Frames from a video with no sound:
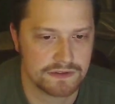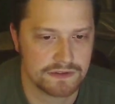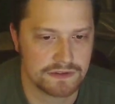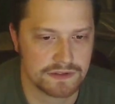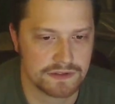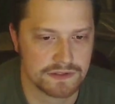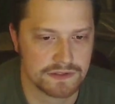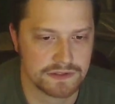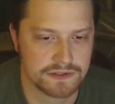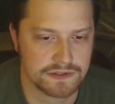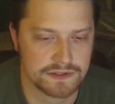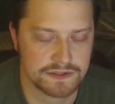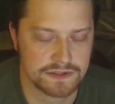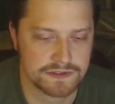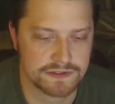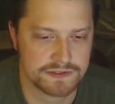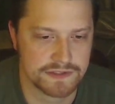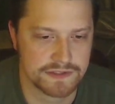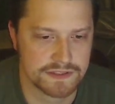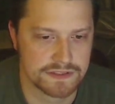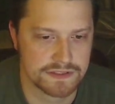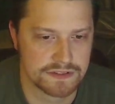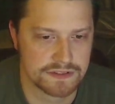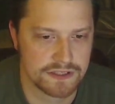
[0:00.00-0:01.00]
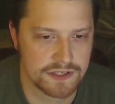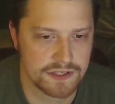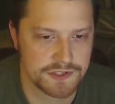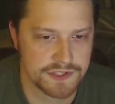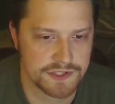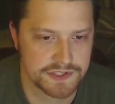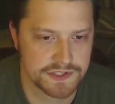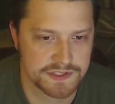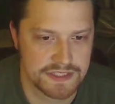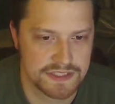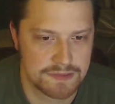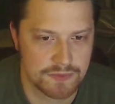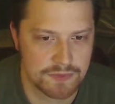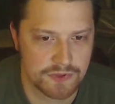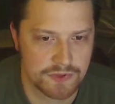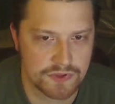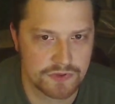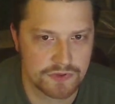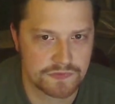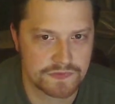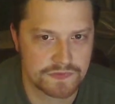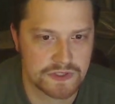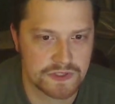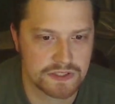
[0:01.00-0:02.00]
it, uh, it, his logic seemed a
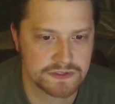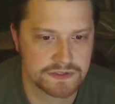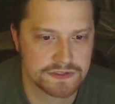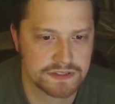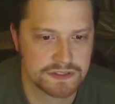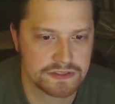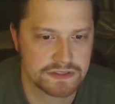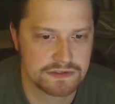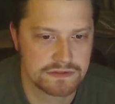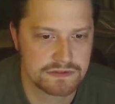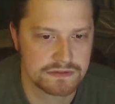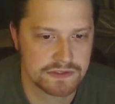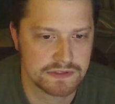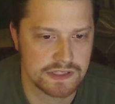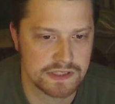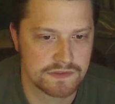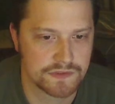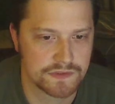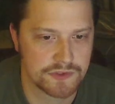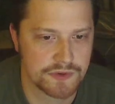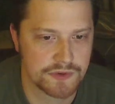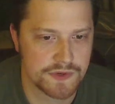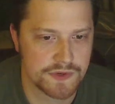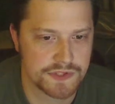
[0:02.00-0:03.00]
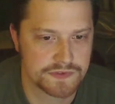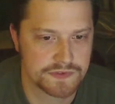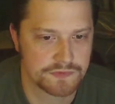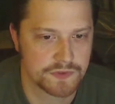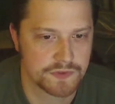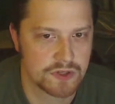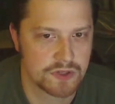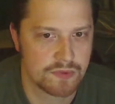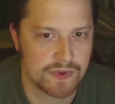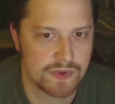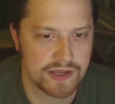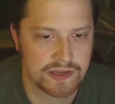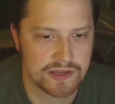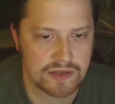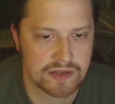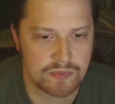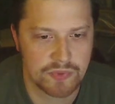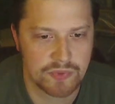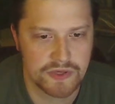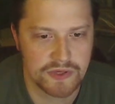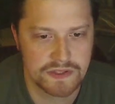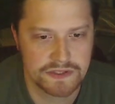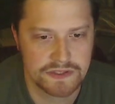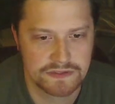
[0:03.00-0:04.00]
little faulted, even though he's free to make an
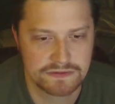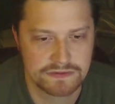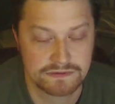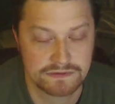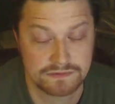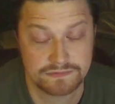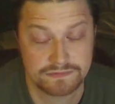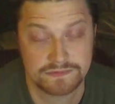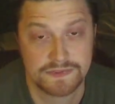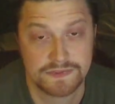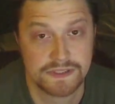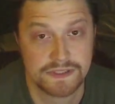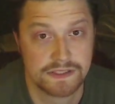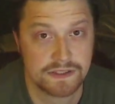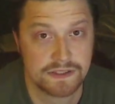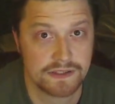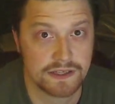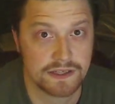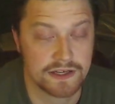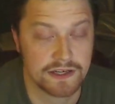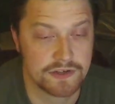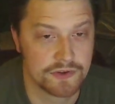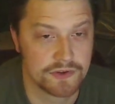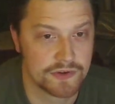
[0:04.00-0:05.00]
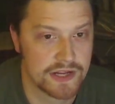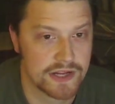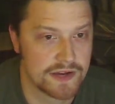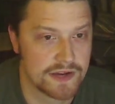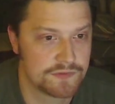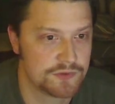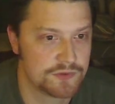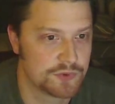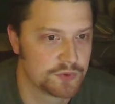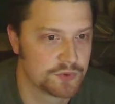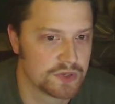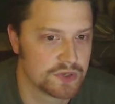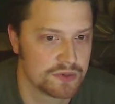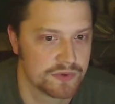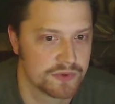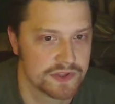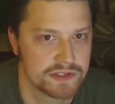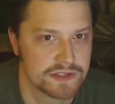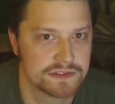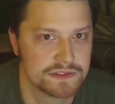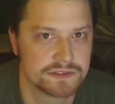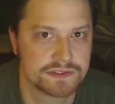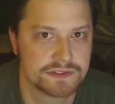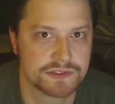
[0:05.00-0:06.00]
opinion, I don't have to agree with
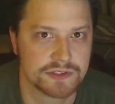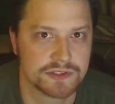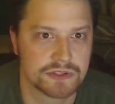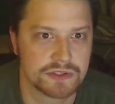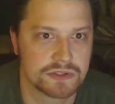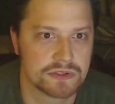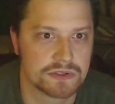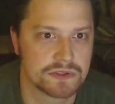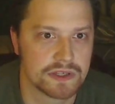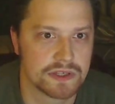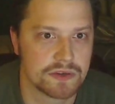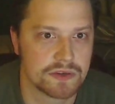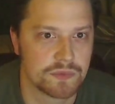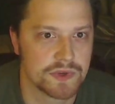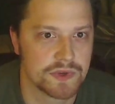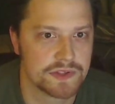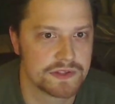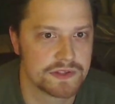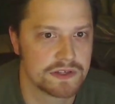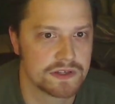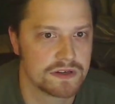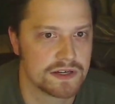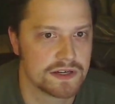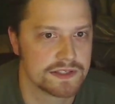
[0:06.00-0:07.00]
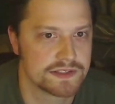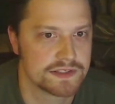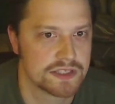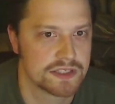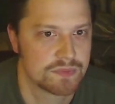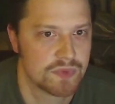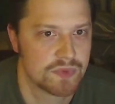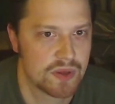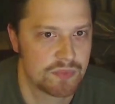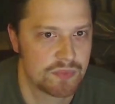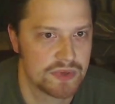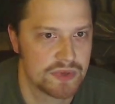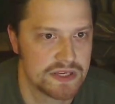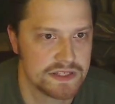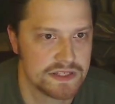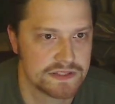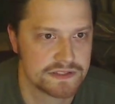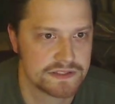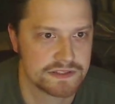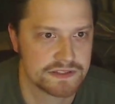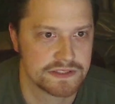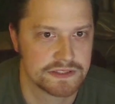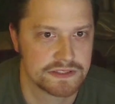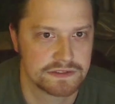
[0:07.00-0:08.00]
it. So I went there, I said my
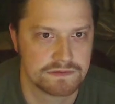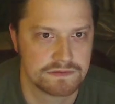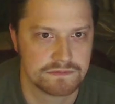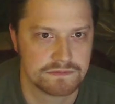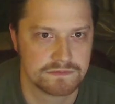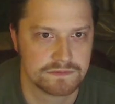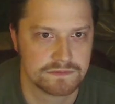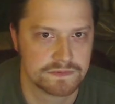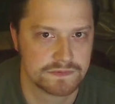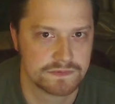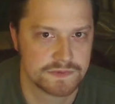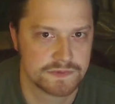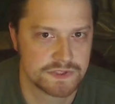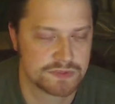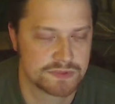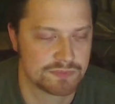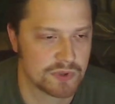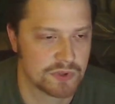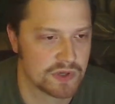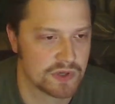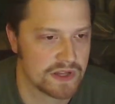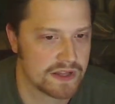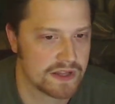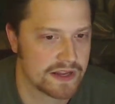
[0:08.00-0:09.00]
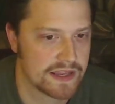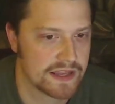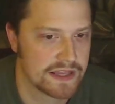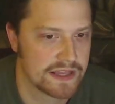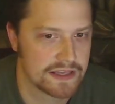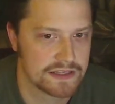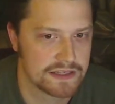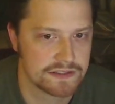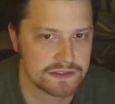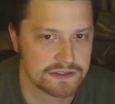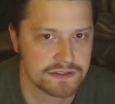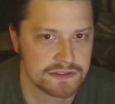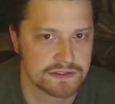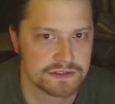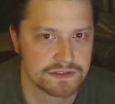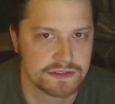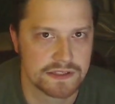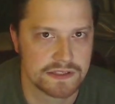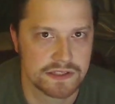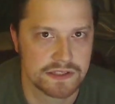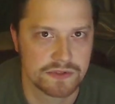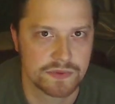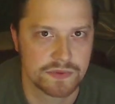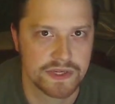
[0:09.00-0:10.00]
piece, it spurred out of hand, and
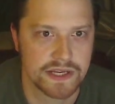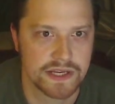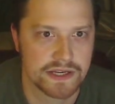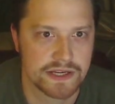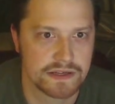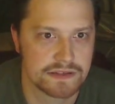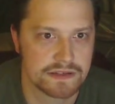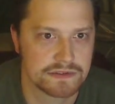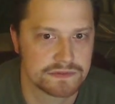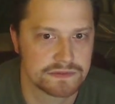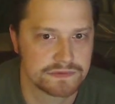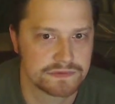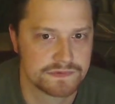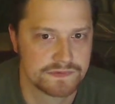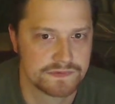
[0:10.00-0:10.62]
now we have